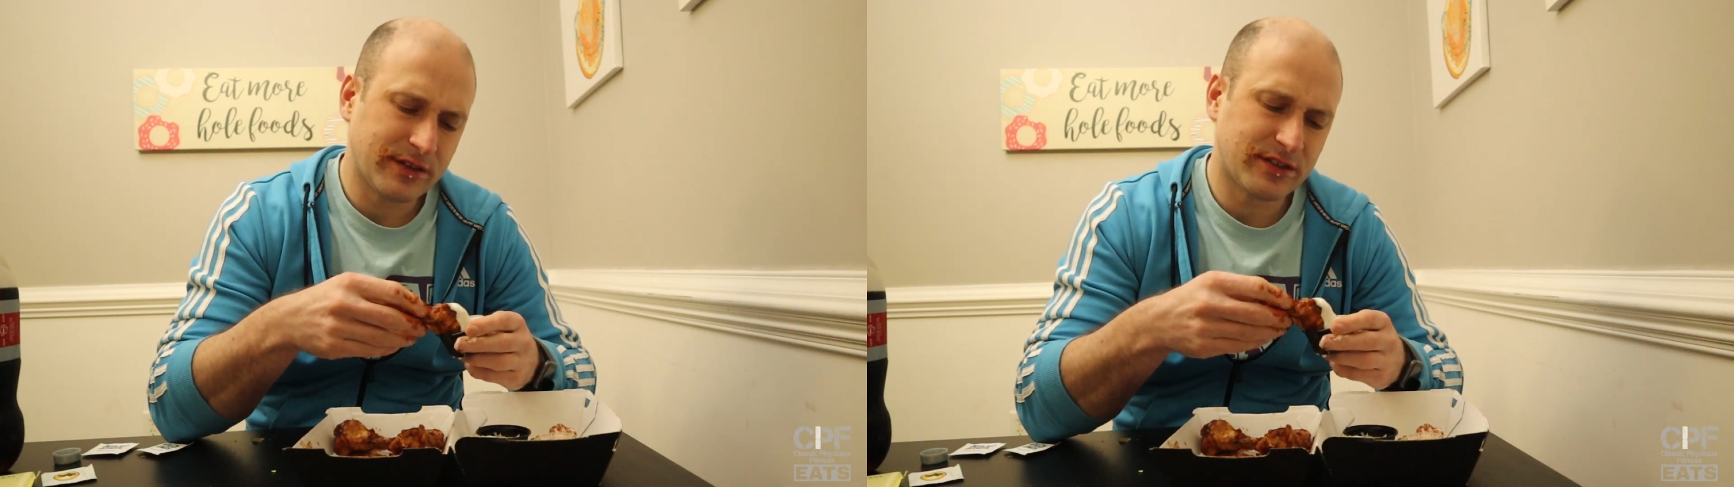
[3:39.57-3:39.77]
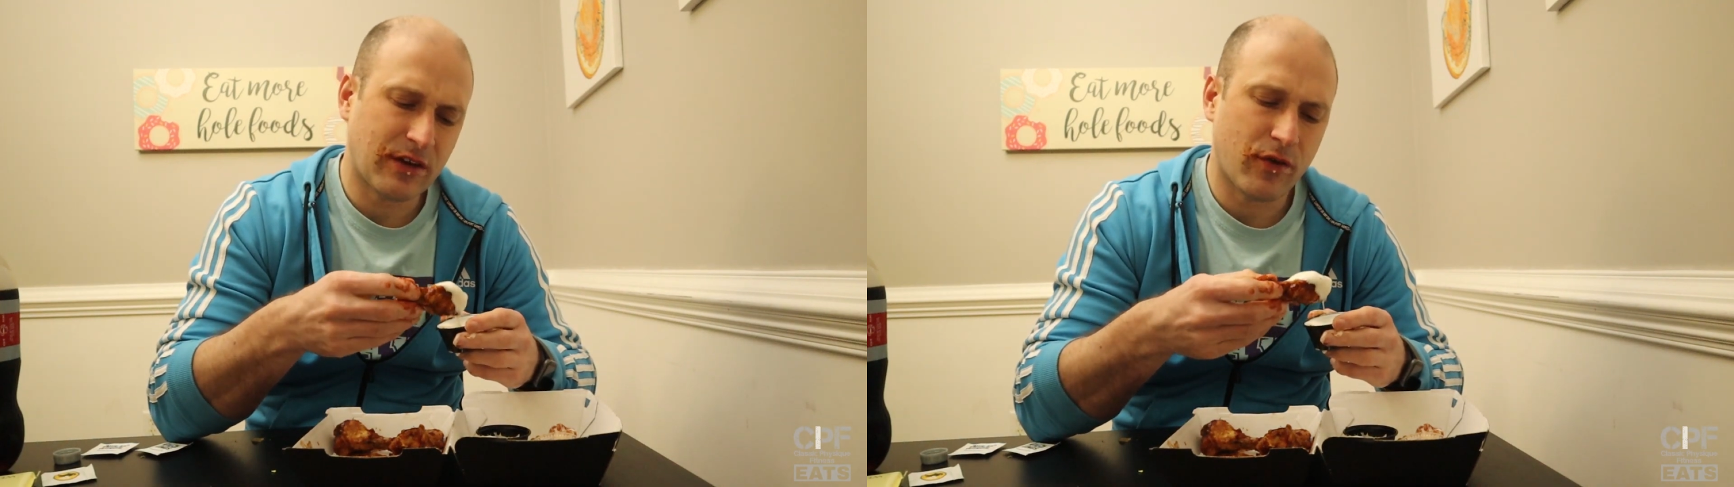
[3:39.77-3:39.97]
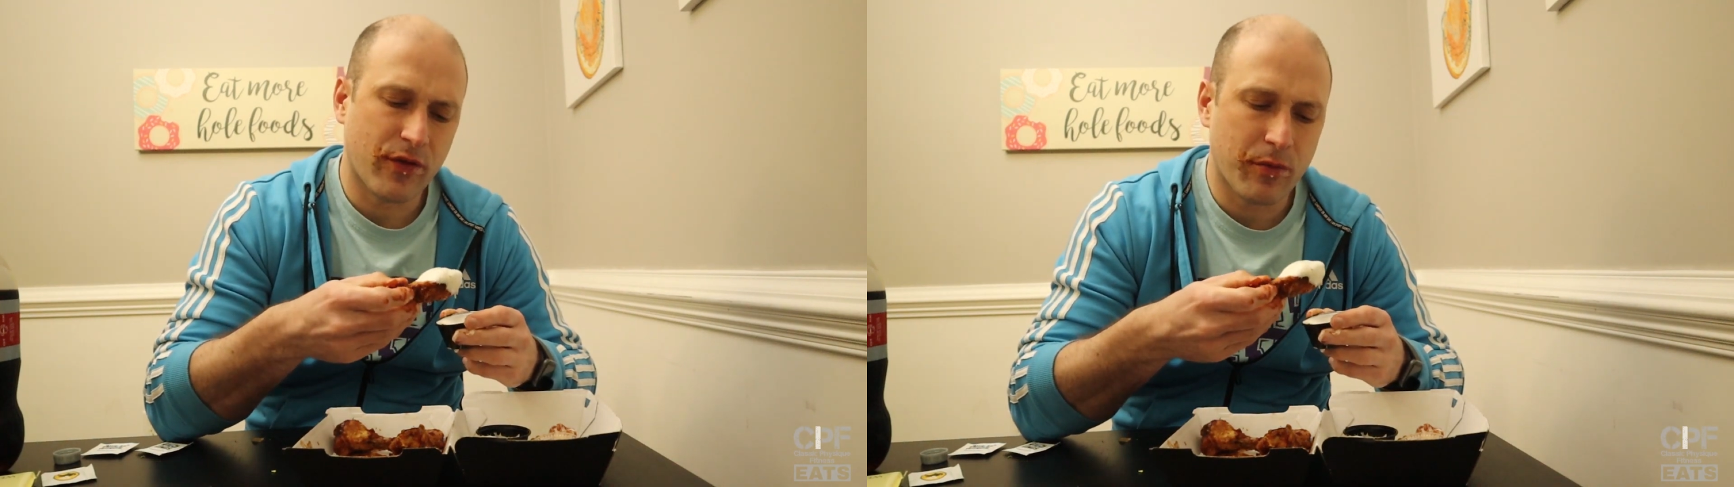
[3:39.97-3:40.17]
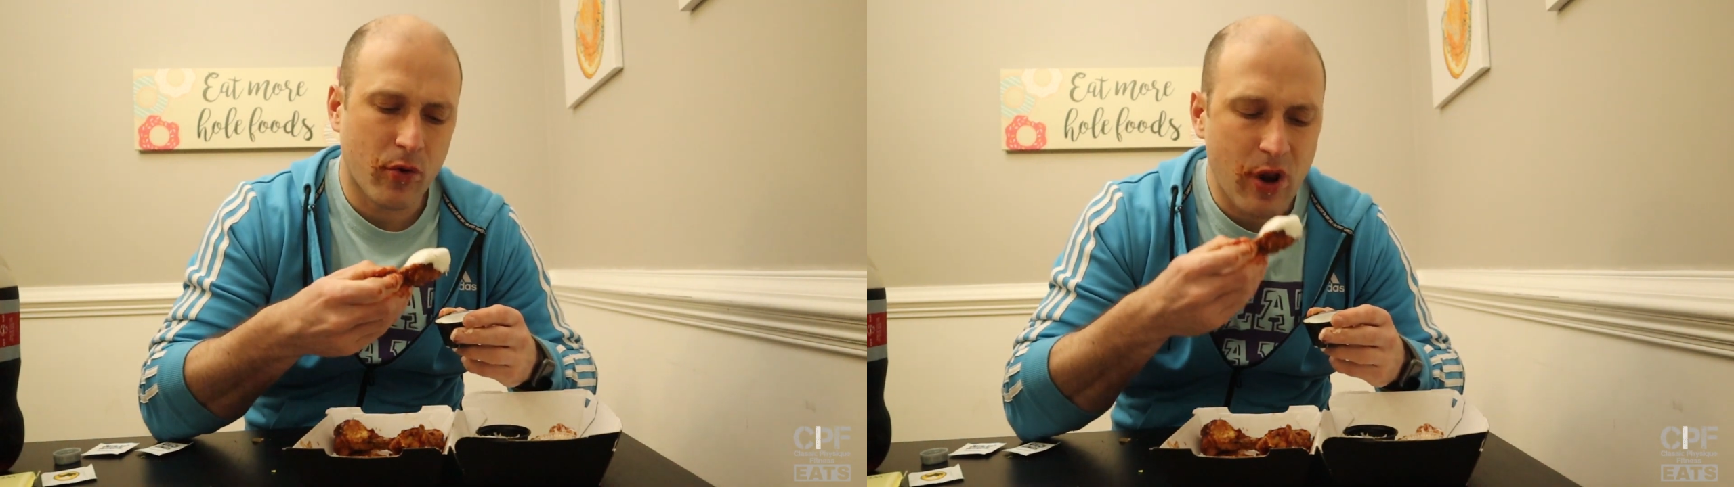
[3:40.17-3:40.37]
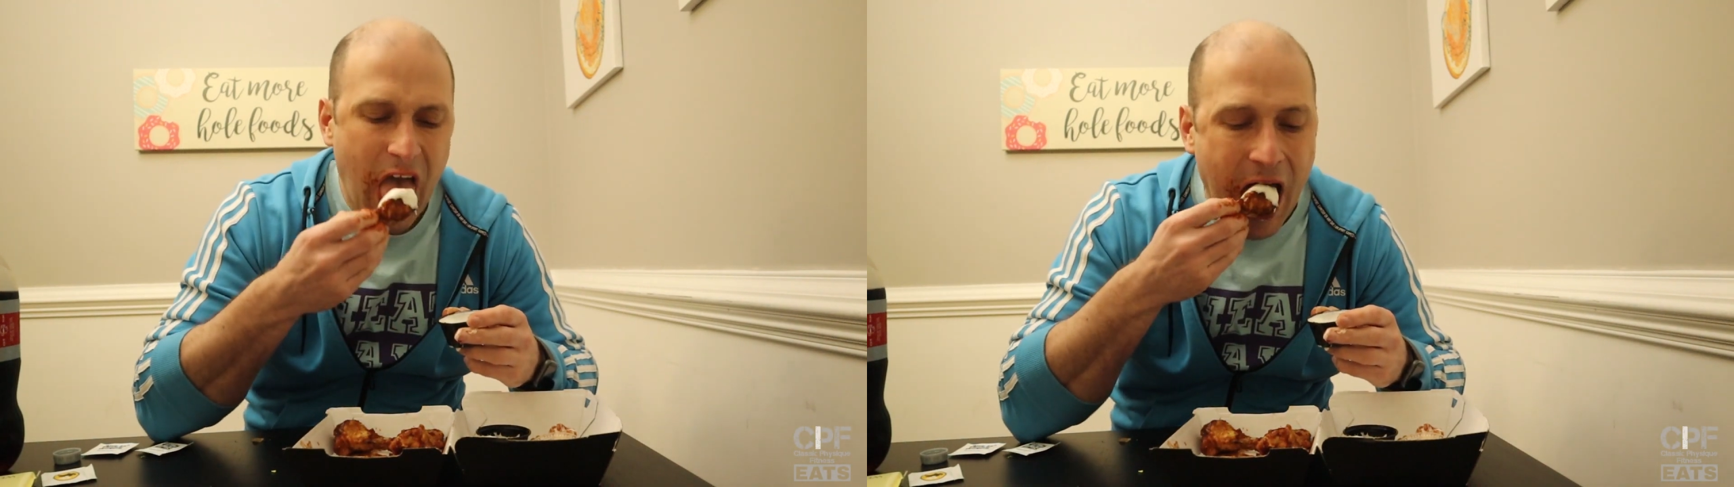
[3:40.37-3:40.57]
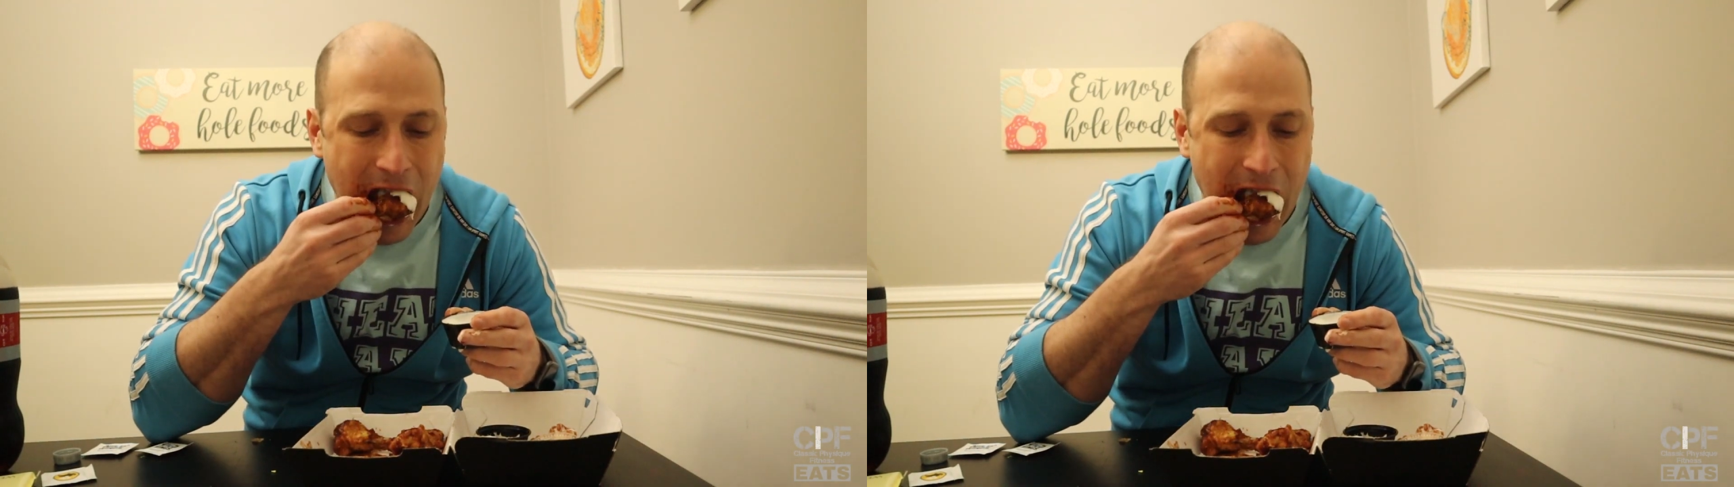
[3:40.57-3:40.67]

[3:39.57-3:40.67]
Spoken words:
stuff off the bone.